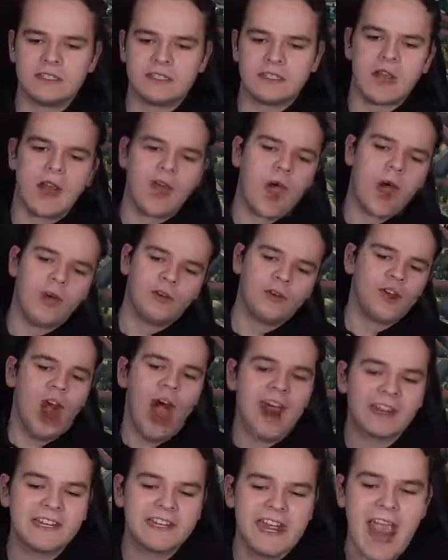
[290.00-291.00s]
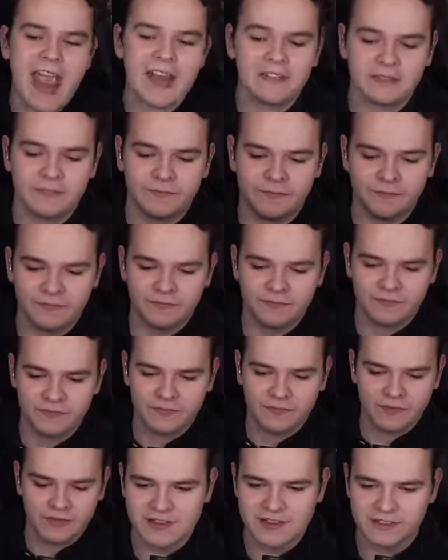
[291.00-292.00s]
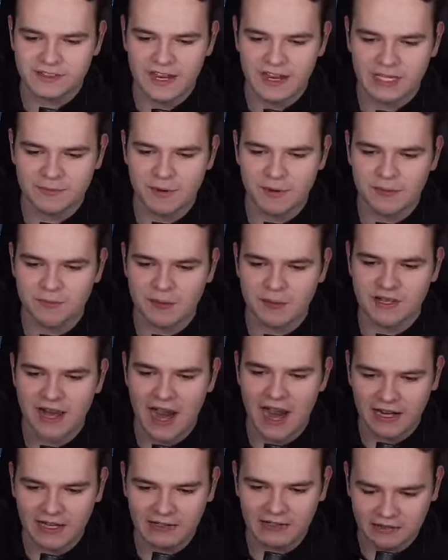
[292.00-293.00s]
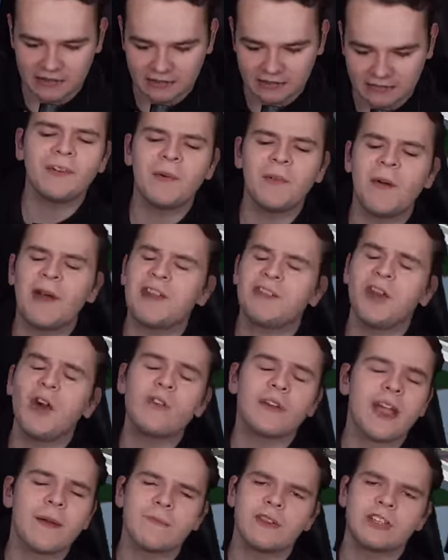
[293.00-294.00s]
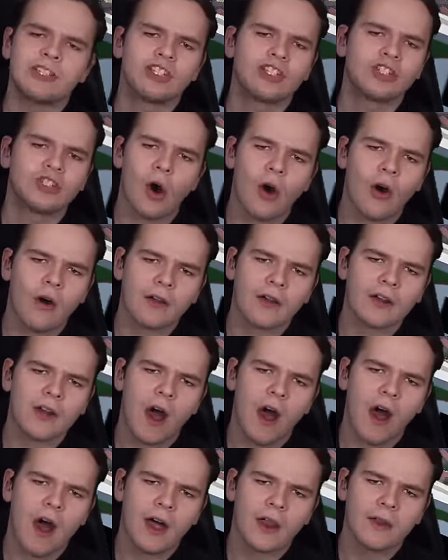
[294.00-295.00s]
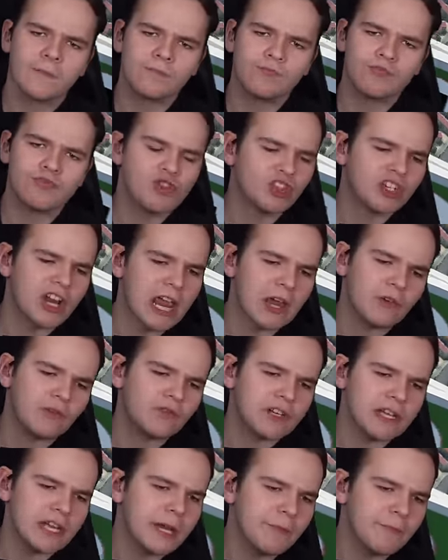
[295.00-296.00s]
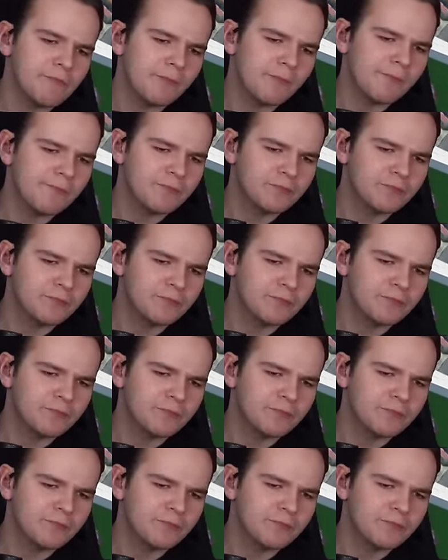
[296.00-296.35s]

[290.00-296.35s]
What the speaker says: again. Jeez, that's been spectacular. Yes, everybody, don't get me started on safety.